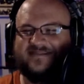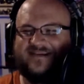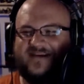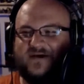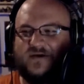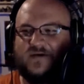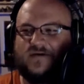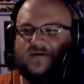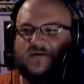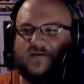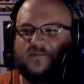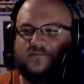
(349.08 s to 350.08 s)
Right, and
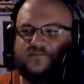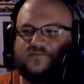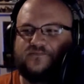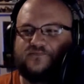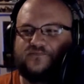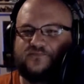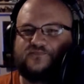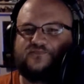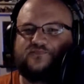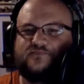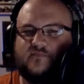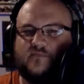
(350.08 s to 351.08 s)
it
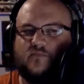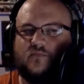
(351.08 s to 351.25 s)
calls back